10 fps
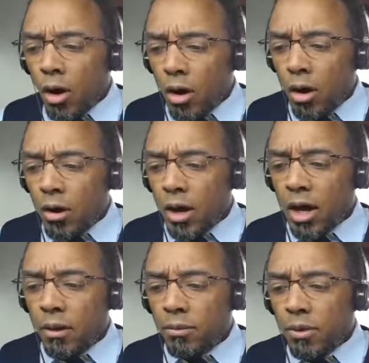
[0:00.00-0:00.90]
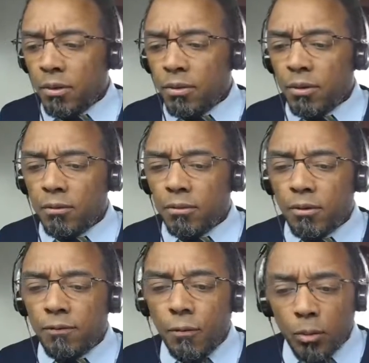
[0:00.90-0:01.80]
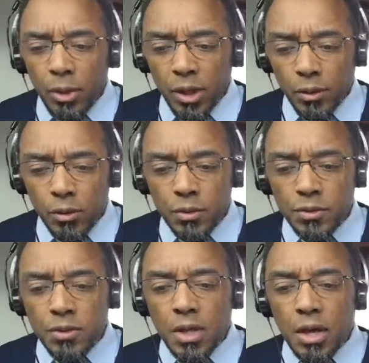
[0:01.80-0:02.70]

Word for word: So there are uh, the, the, the four pillars